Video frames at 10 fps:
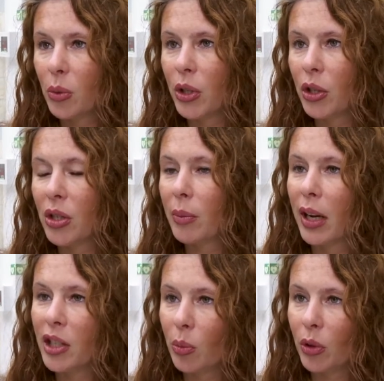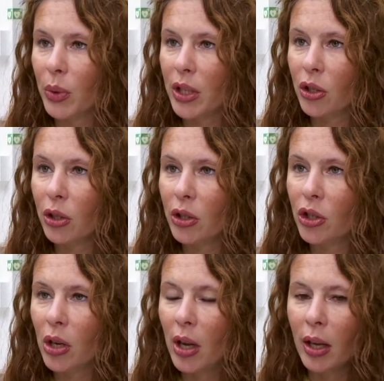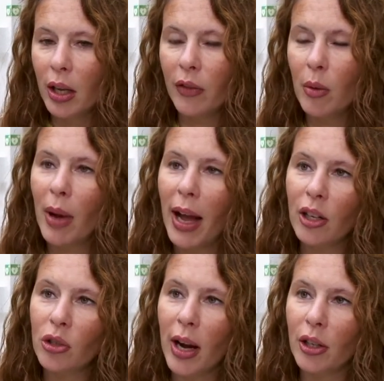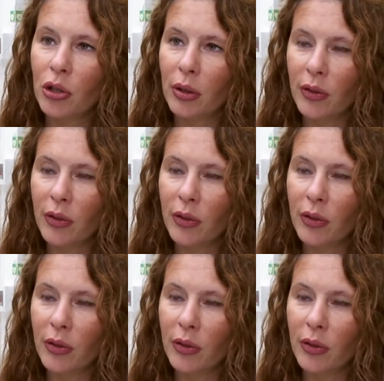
we do some customer research. If you backtrack to a